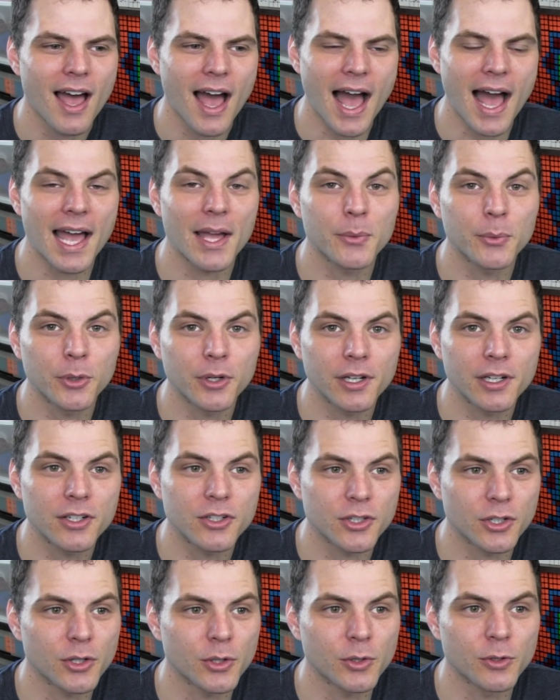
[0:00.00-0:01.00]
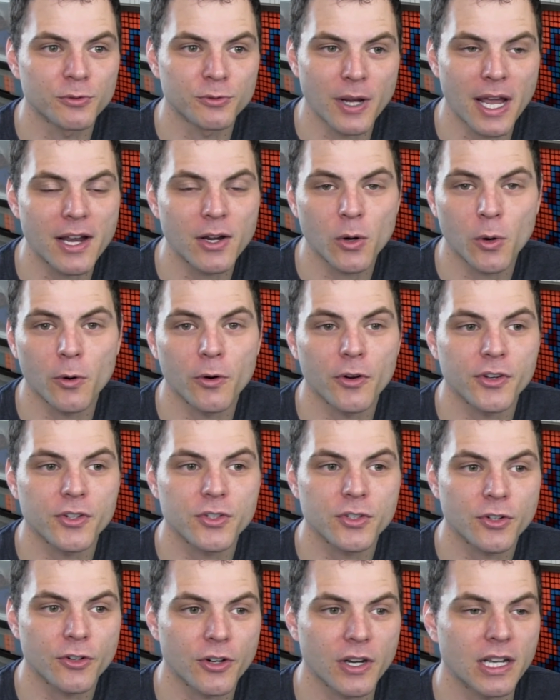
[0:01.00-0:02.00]
I would do red,
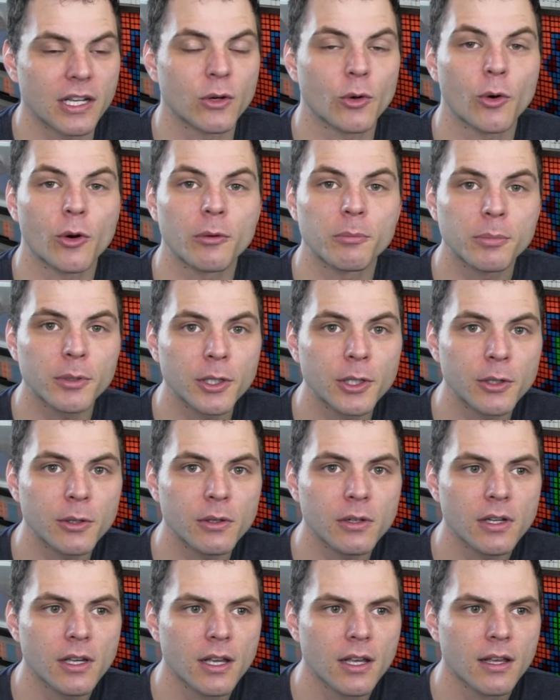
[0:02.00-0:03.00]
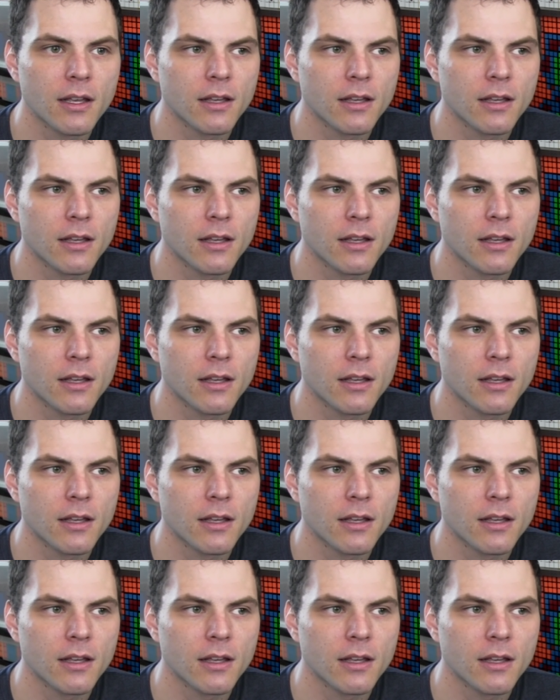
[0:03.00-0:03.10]
orange, green, or blue,